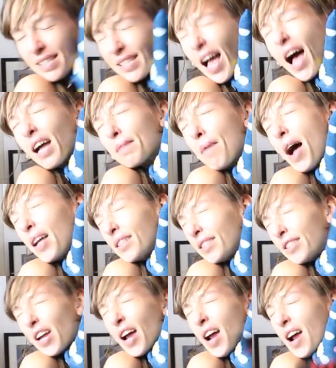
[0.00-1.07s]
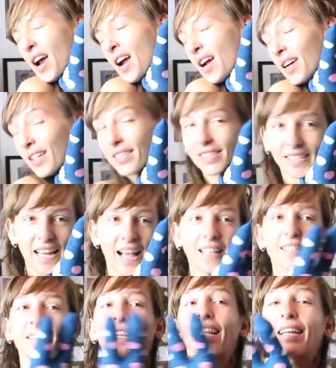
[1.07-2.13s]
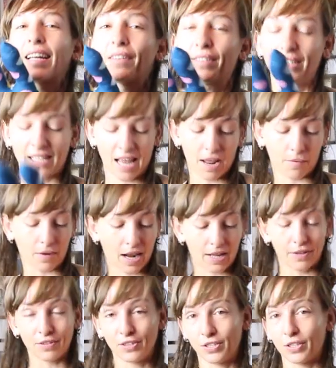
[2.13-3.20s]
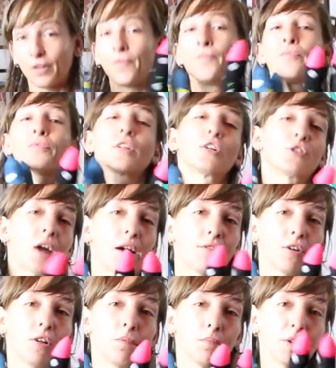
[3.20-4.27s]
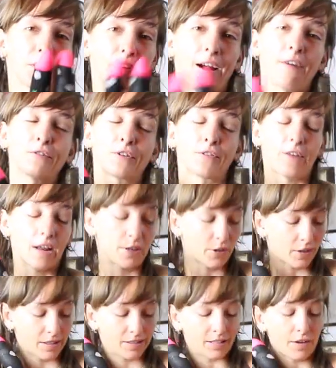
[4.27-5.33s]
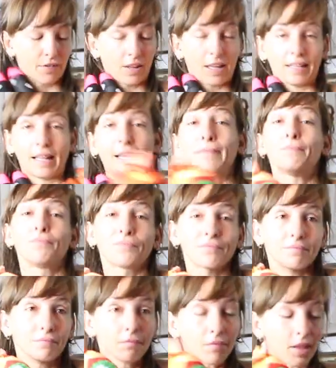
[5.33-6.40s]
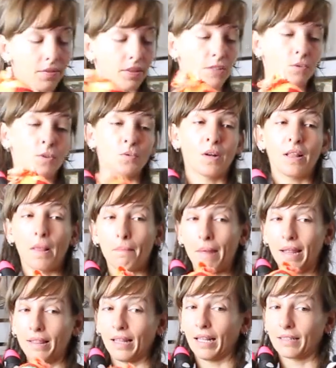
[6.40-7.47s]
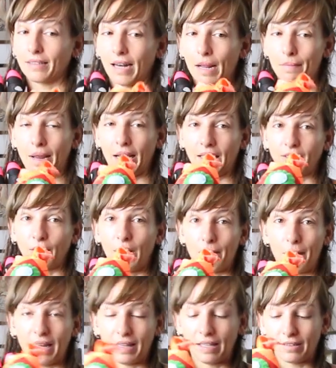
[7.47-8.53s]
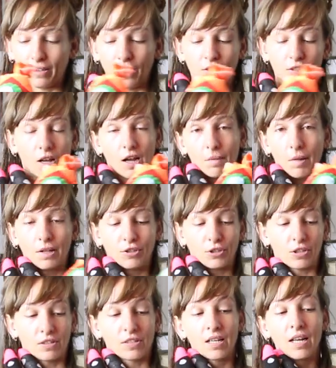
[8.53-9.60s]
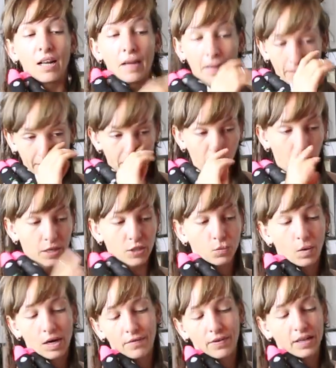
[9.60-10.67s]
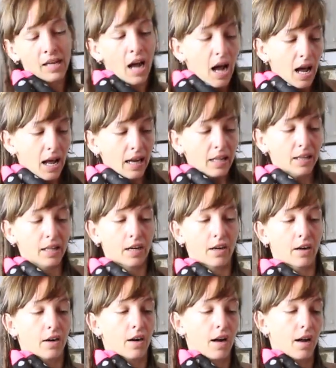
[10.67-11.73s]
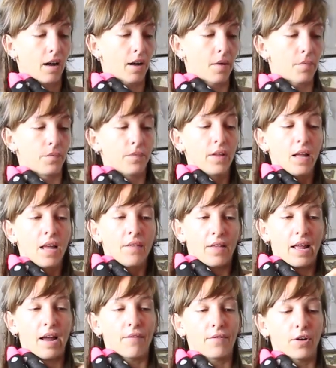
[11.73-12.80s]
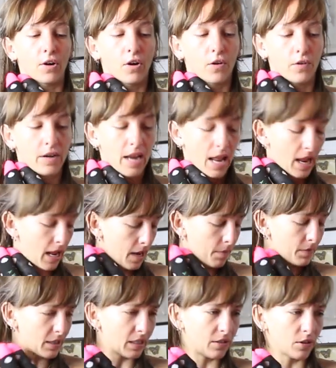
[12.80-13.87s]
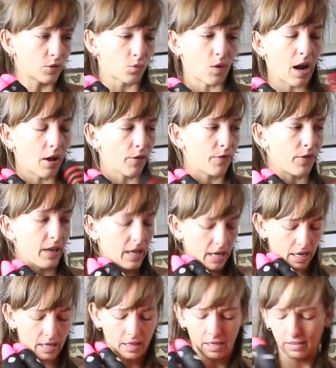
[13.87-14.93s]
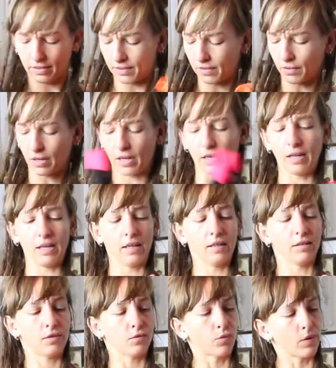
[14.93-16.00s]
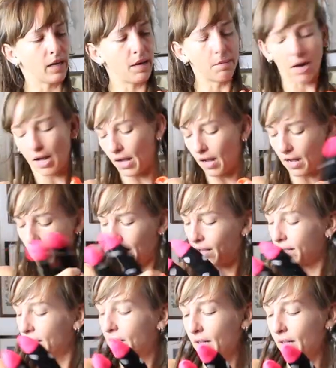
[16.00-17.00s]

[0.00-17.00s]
sock monsters. Yes, like I was saying, when I used to travel and be a crafter vendor and stuff like that, this was one of the main things that I make. So I make these little sock monsters. Each one is one of a kind. They're um, they have their own names. This is Ralphie. This one is Reba.